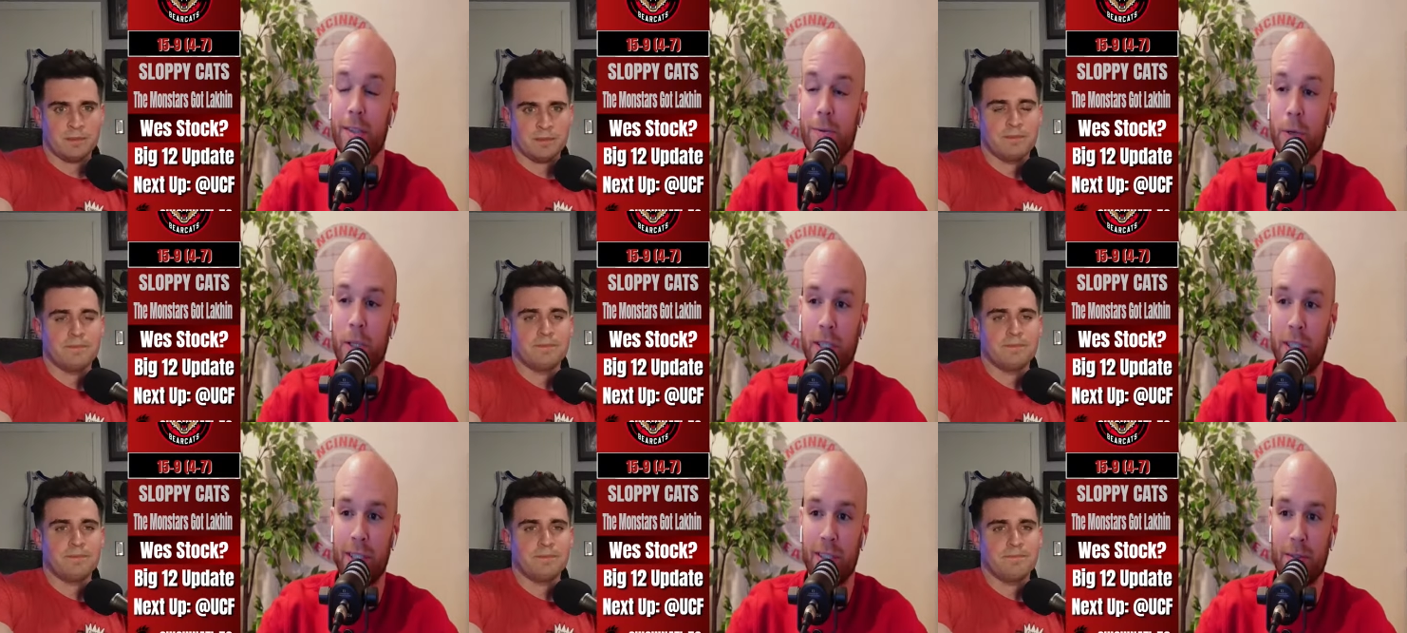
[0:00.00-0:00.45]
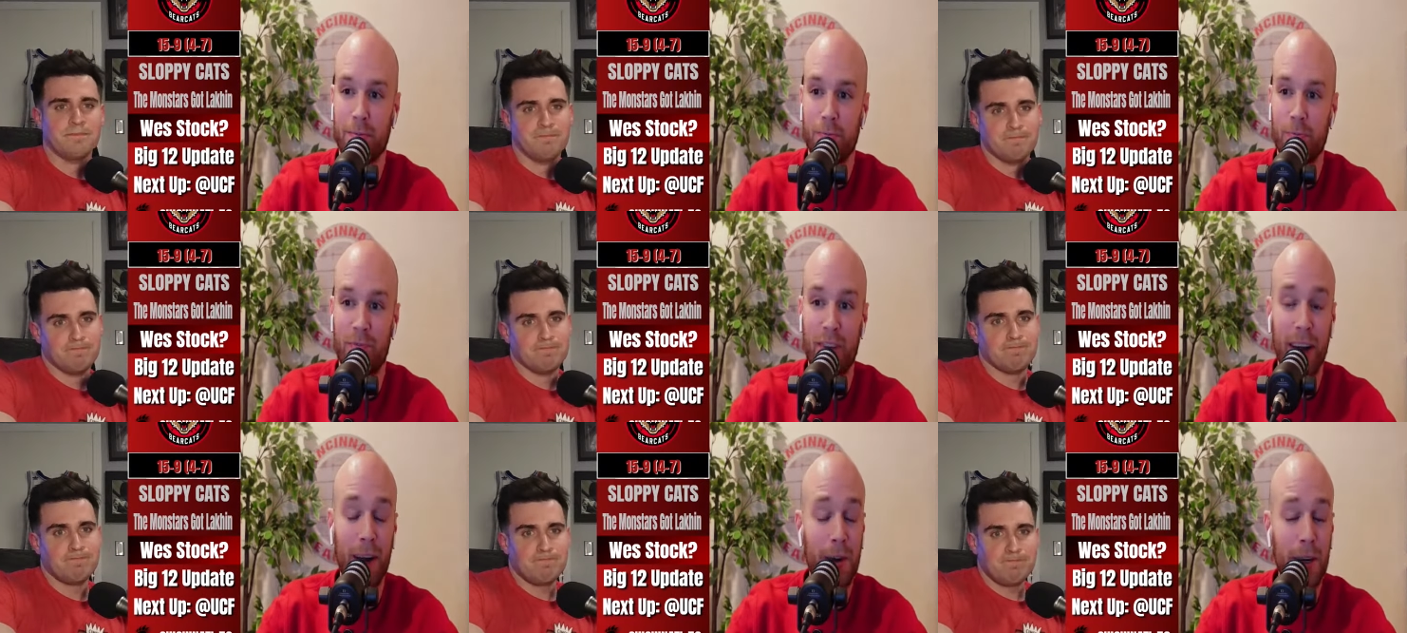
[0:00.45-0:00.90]
Speaker 1: which is
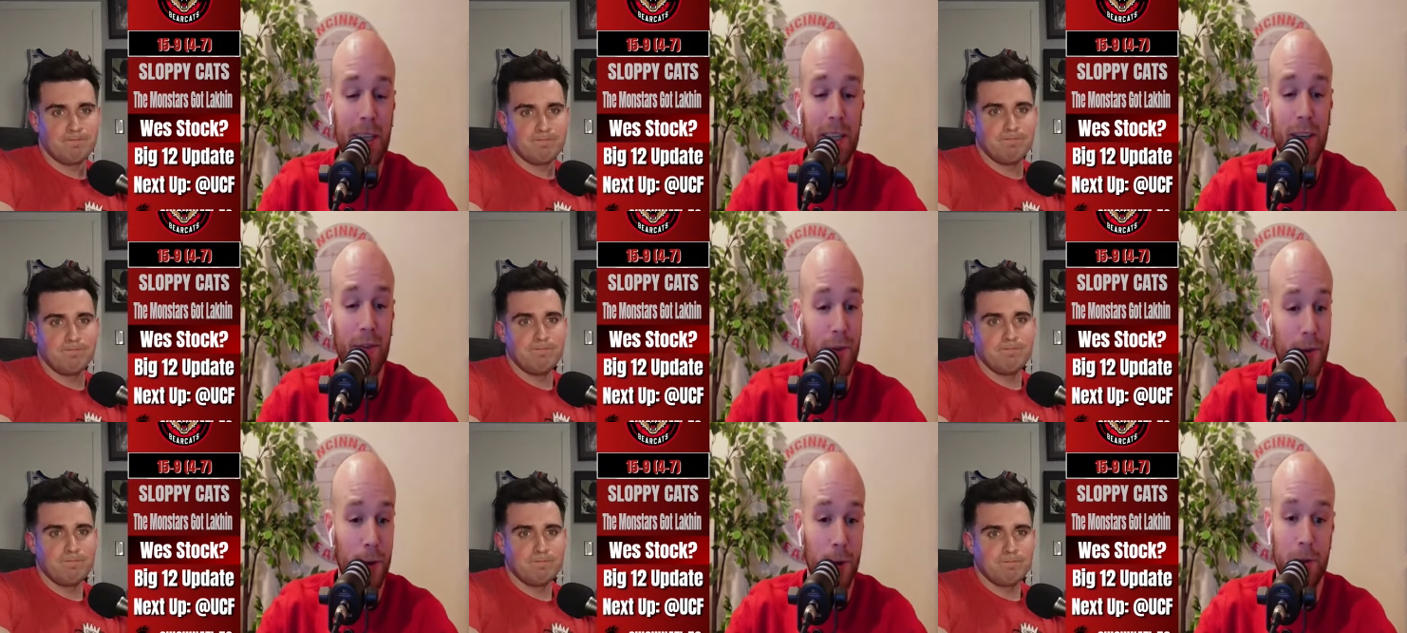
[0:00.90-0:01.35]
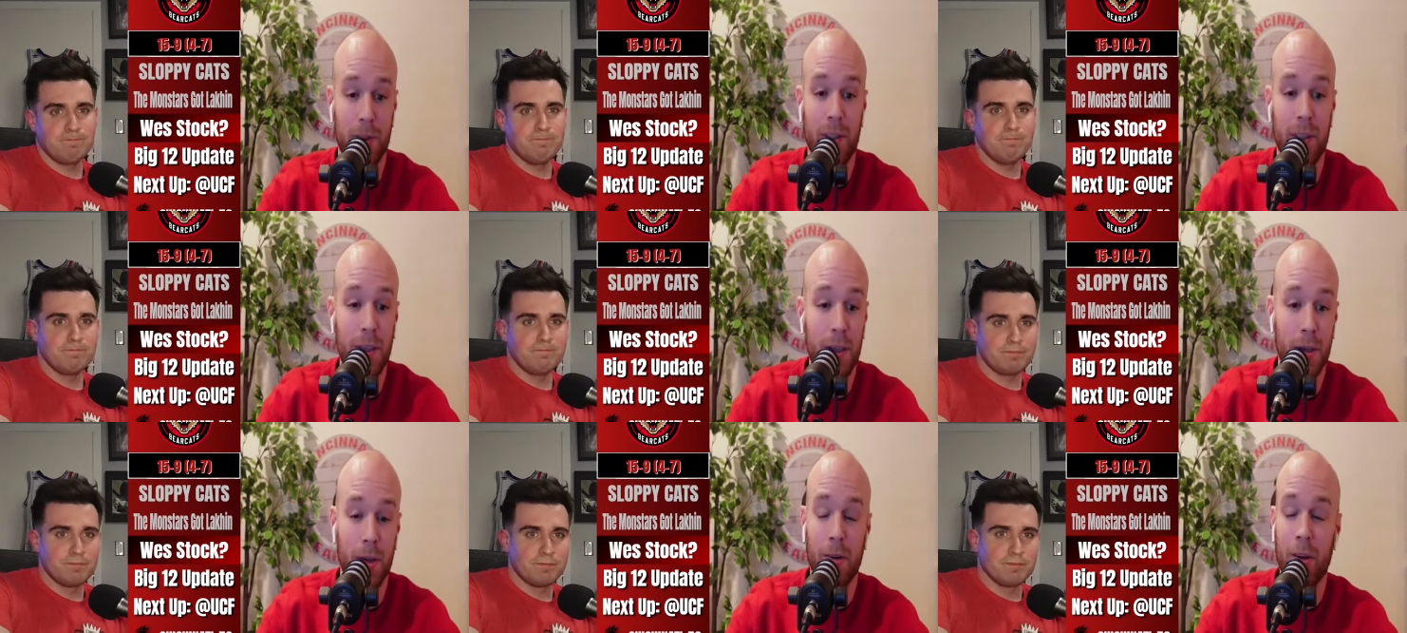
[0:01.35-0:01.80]
very difficult to
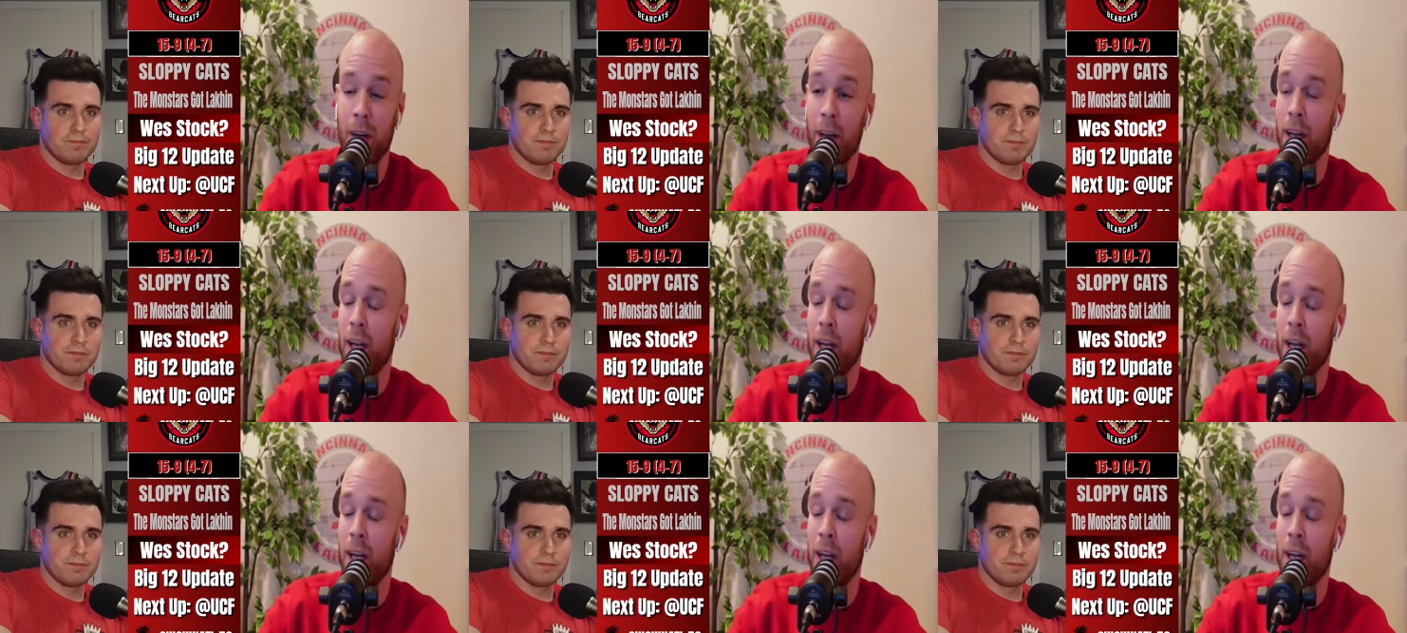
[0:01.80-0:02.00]
do.